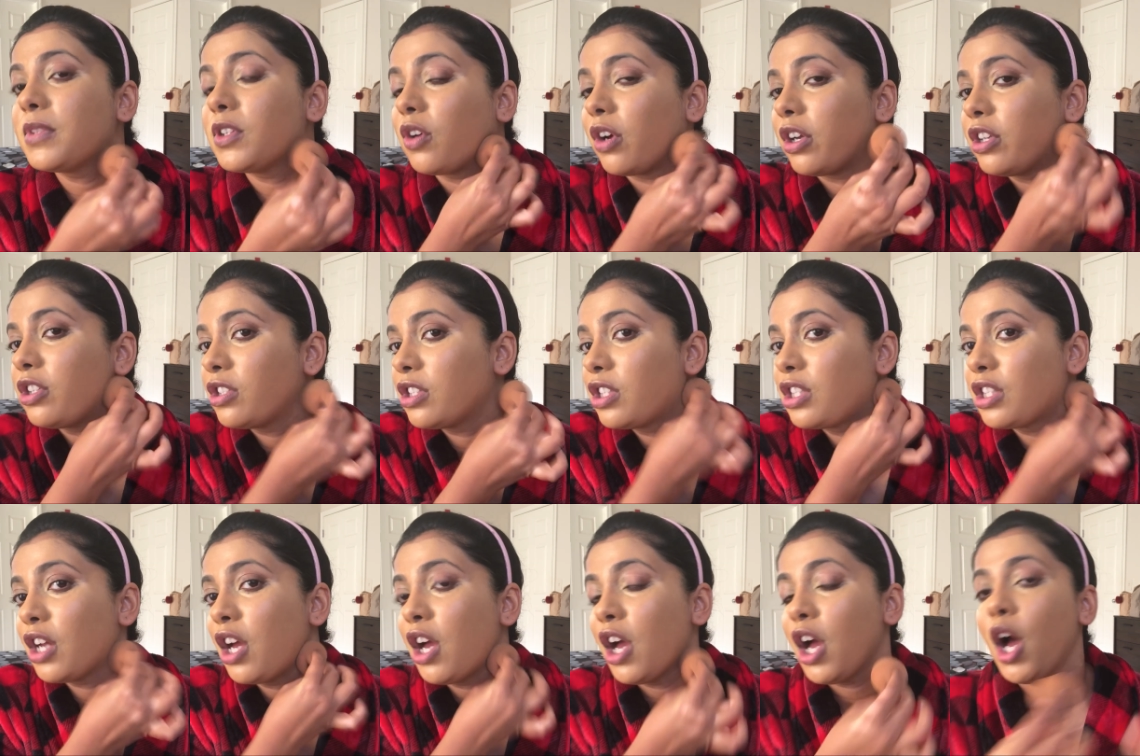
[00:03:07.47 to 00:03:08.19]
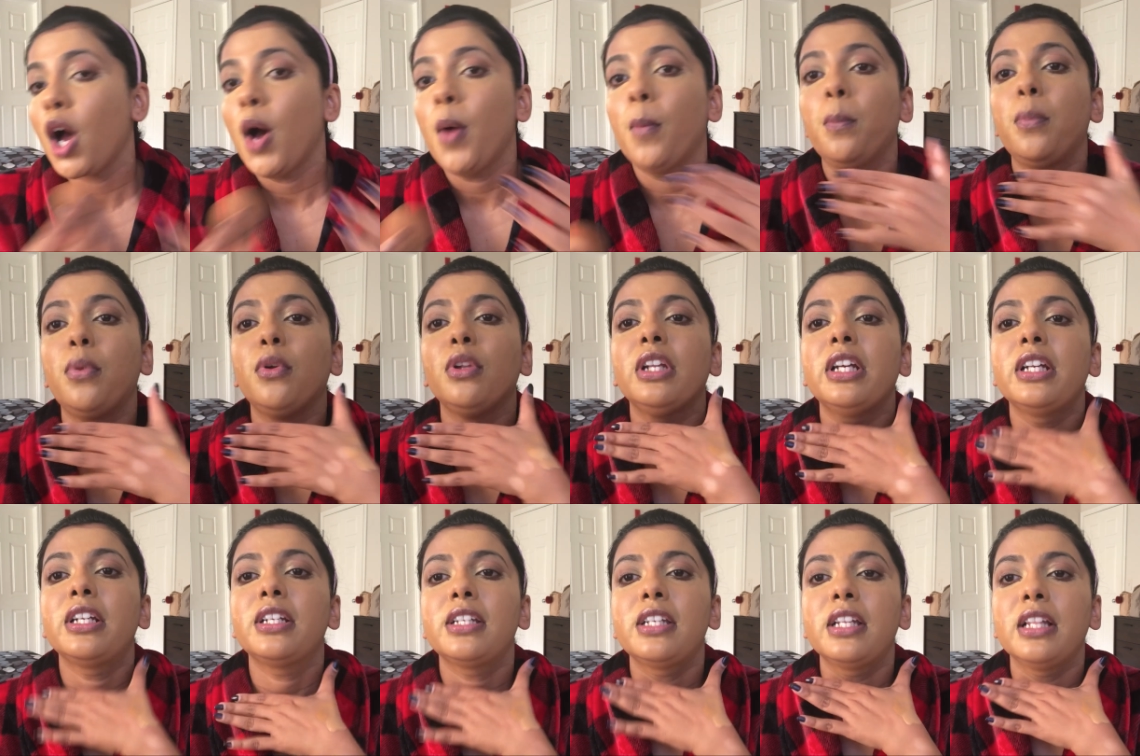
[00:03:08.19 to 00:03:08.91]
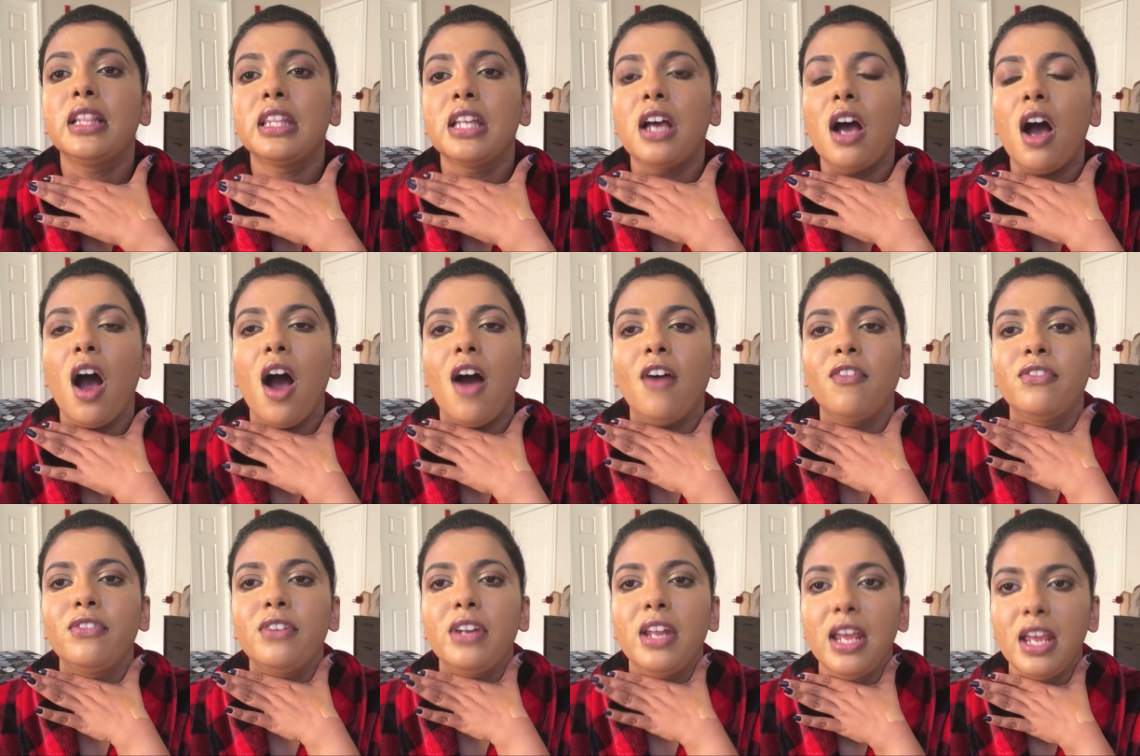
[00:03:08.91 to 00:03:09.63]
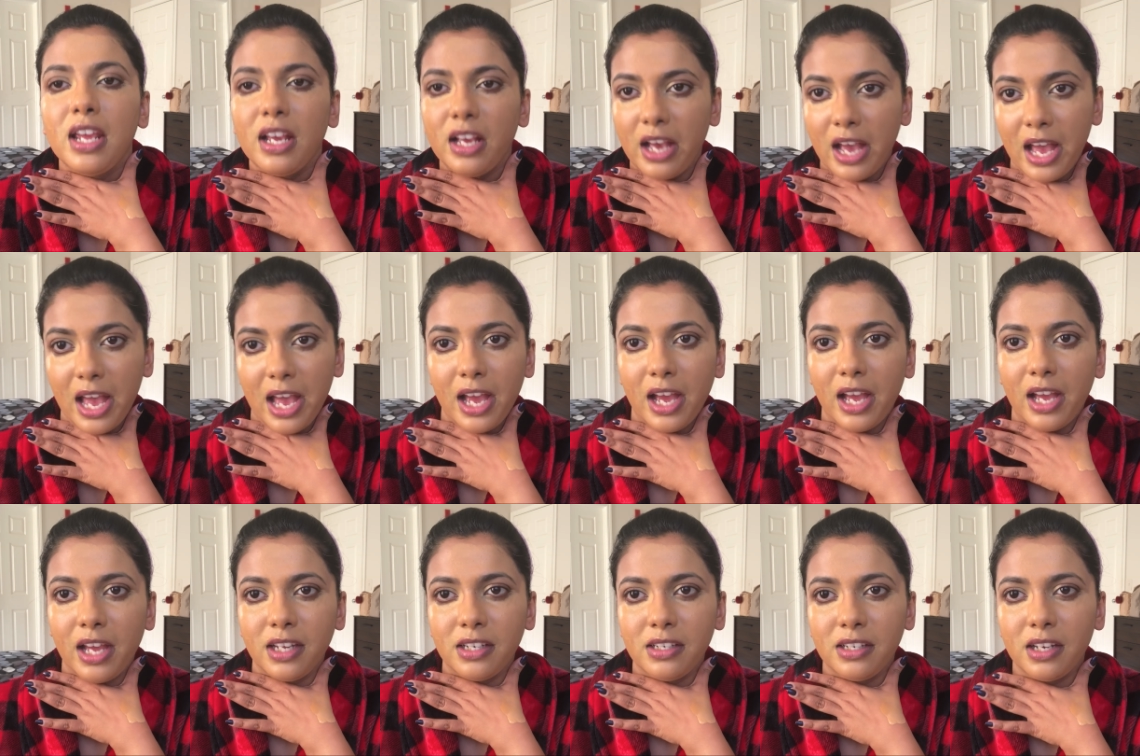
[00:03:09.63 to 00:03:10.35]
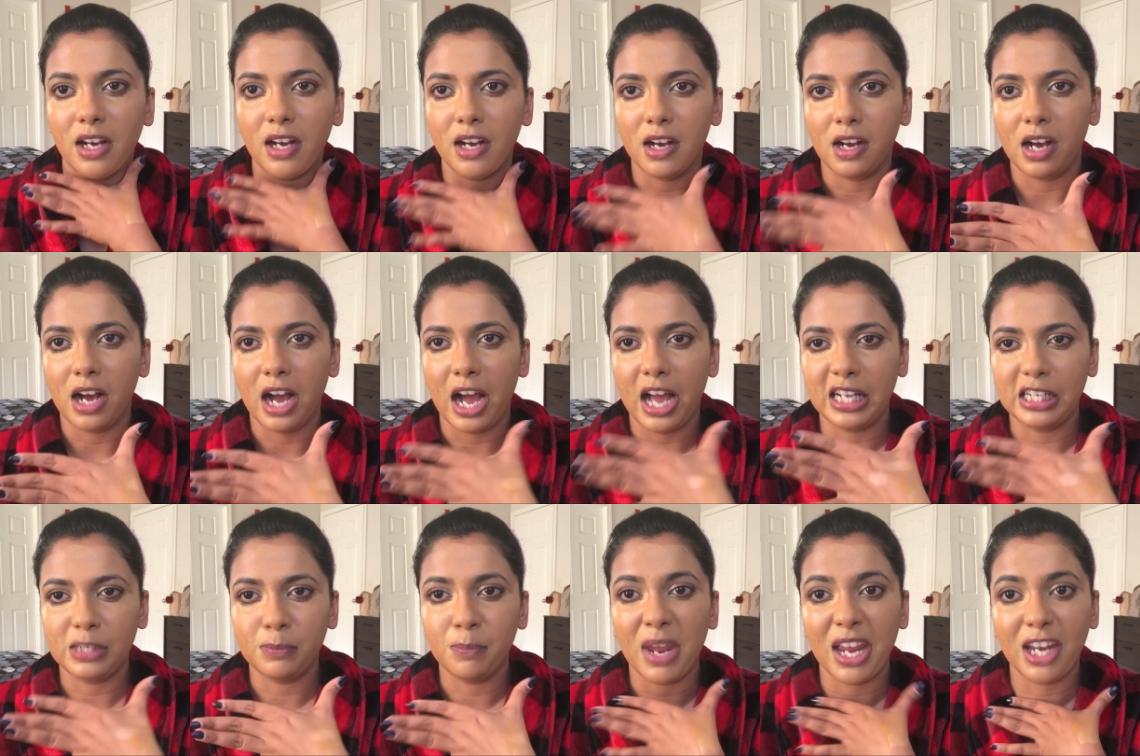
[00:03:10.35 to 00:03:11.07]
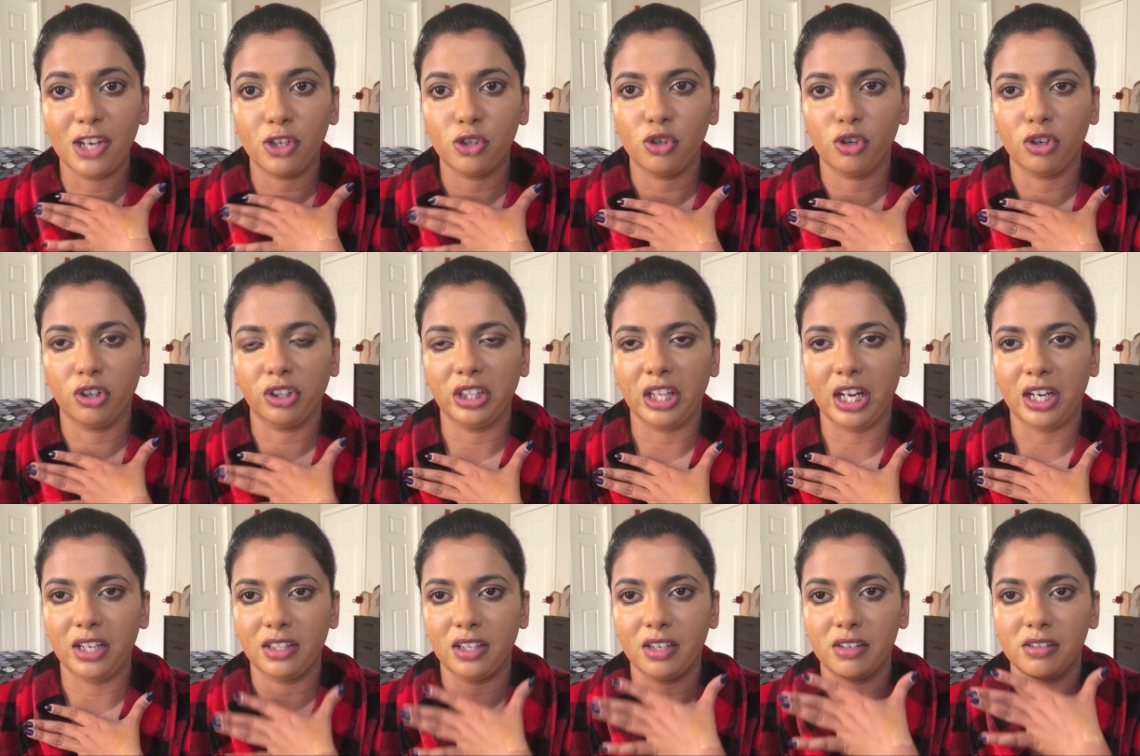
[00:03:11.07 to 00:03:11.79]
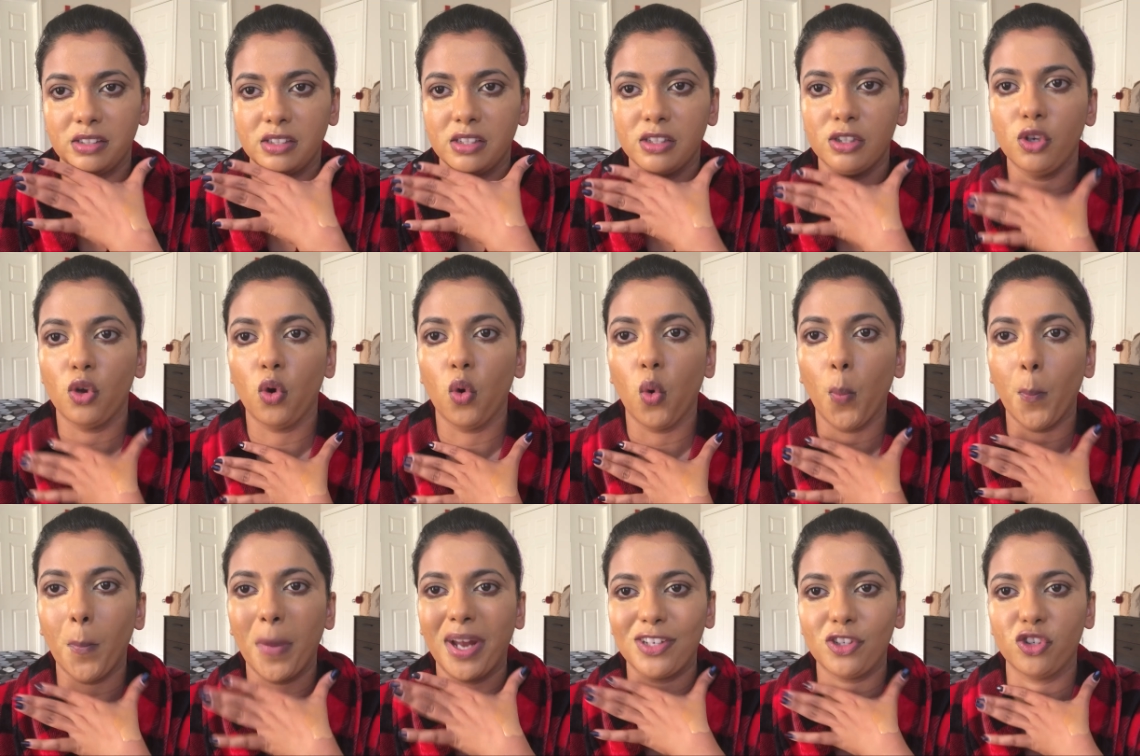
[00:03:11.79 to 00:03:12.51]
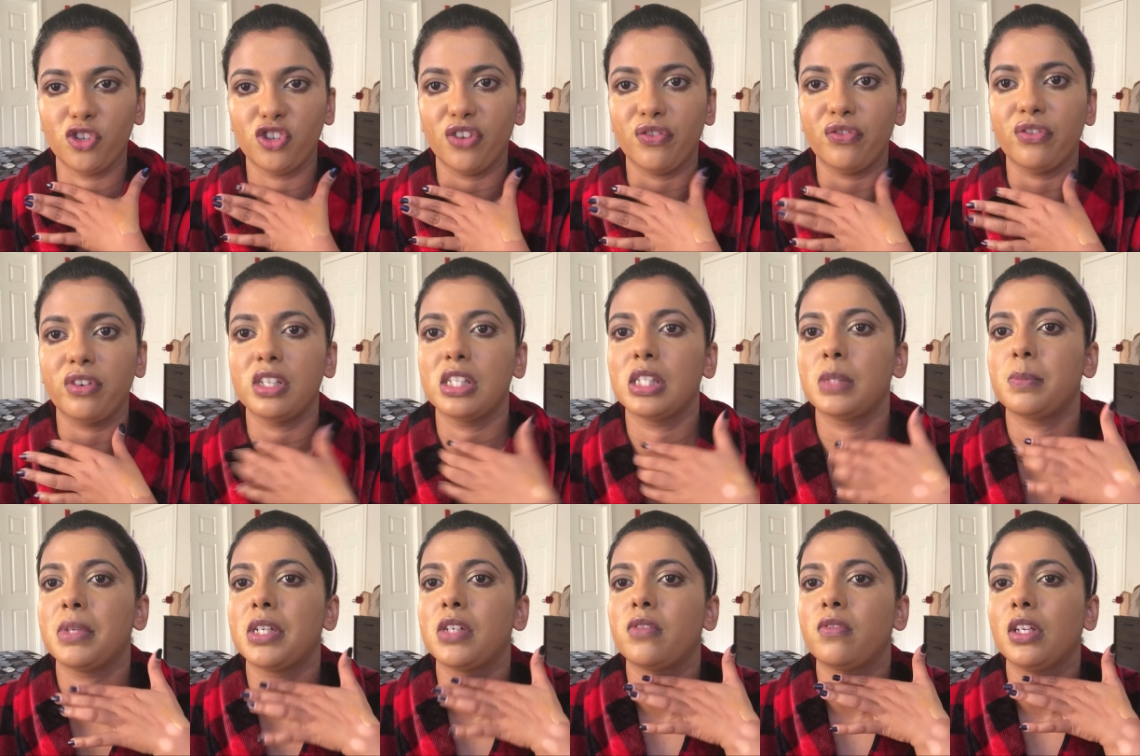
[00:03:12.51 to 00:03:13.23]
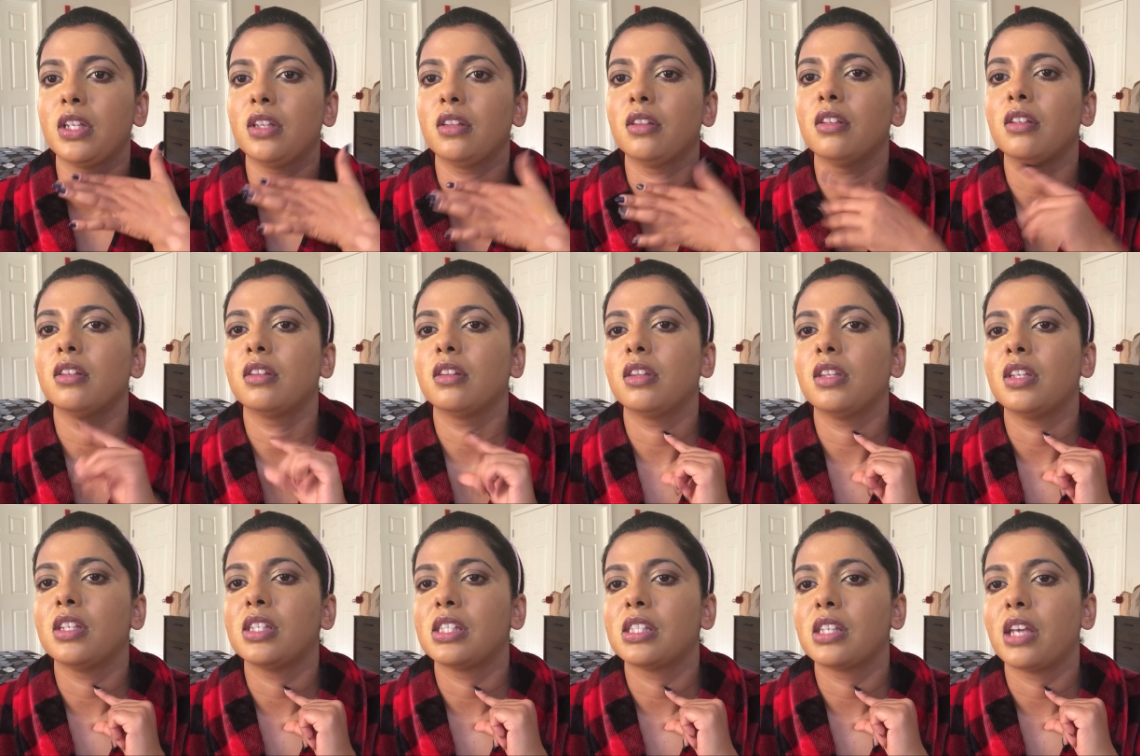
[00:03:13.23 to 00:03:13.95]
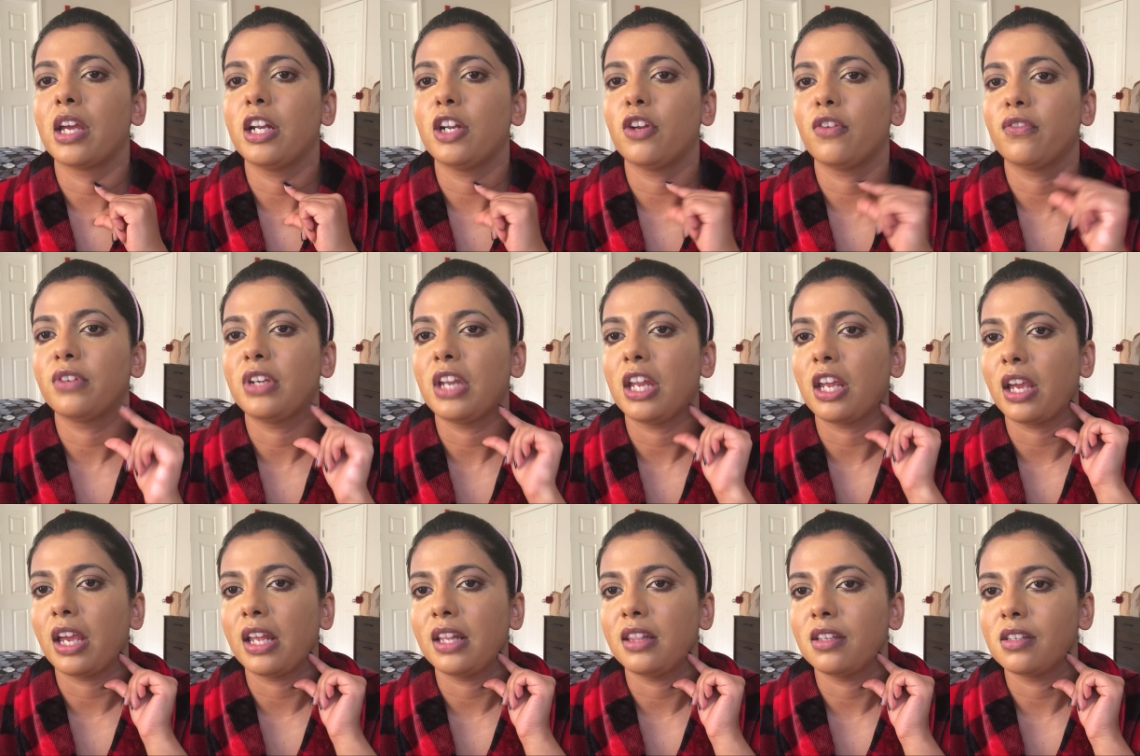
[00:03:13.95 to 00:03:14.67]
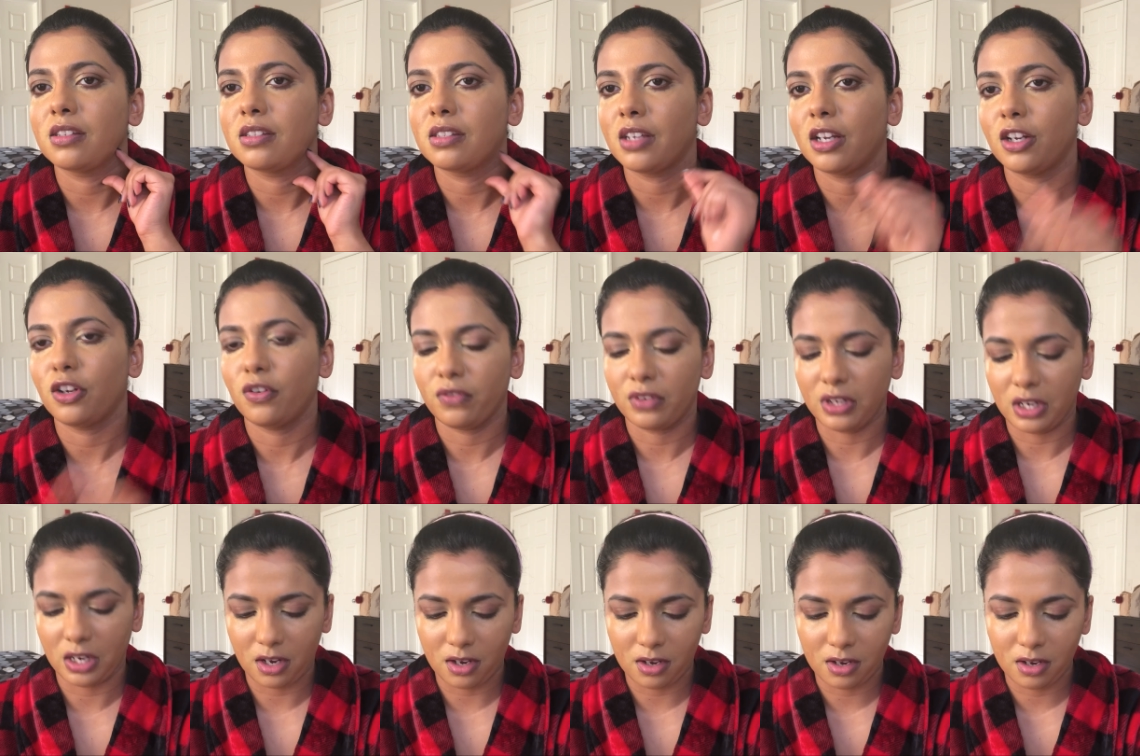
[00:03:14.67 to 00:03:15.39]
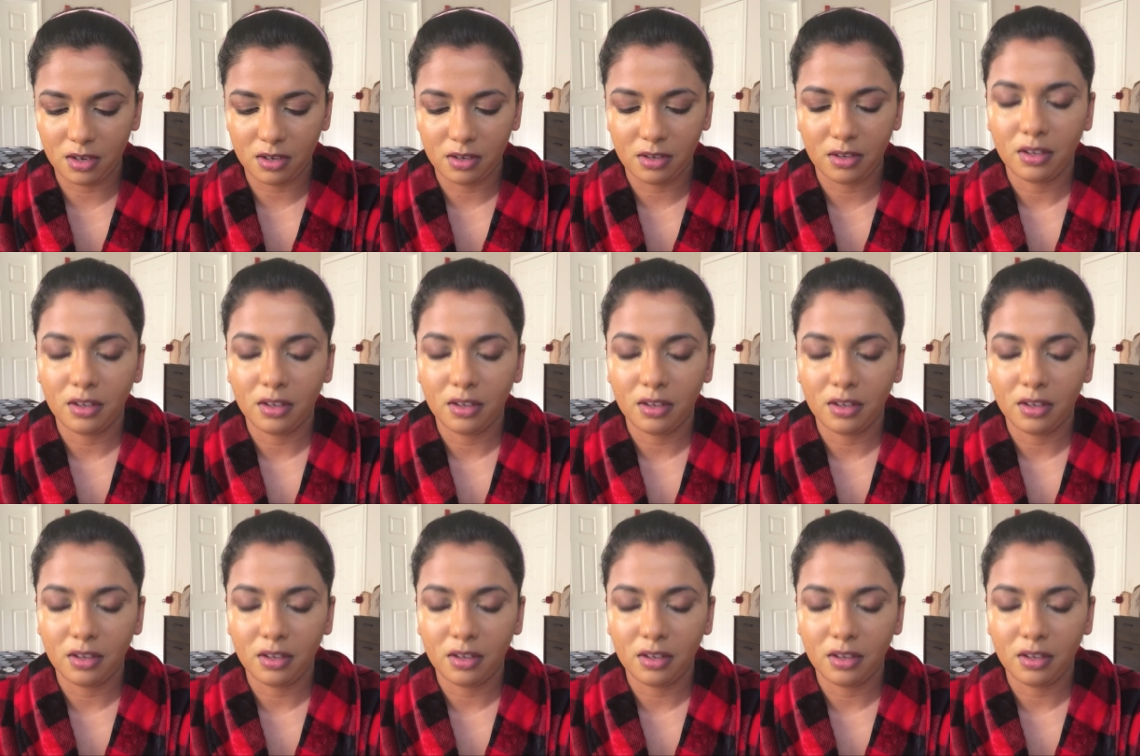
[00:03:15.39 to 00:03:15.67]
So I just pull it till the half neck, and I'll make sure that there is no much difference between this side of neck and this side of neck.